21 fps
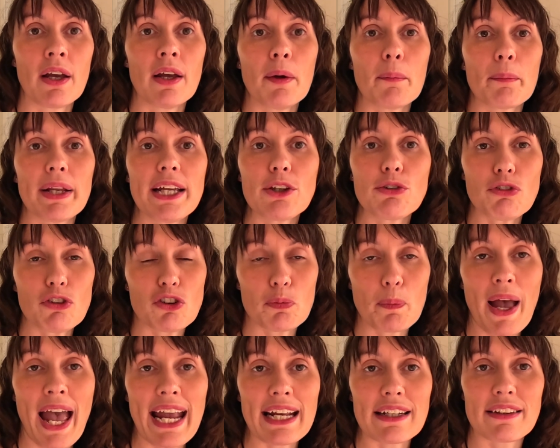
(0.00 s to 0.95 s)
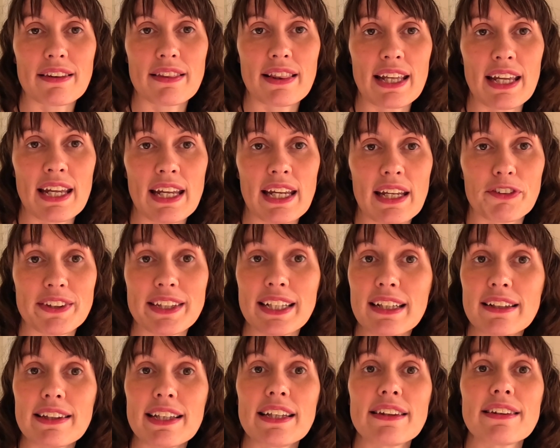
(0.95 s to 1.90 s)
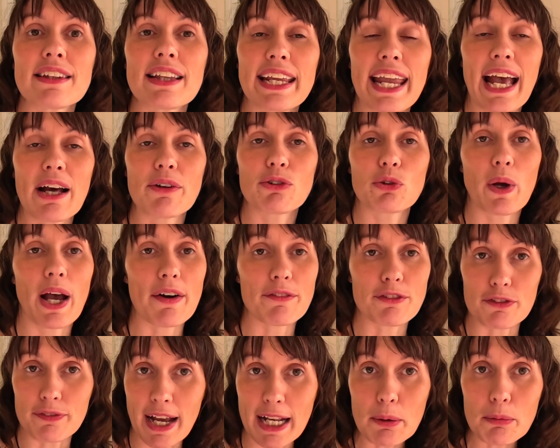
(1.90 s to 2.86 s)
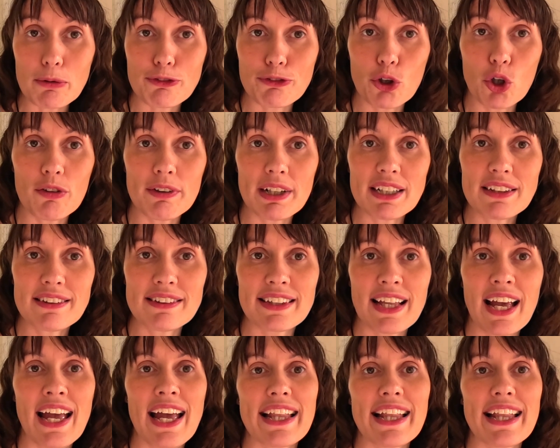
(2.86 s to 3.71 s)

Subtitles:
Please respect the facilities that the council have developed for us.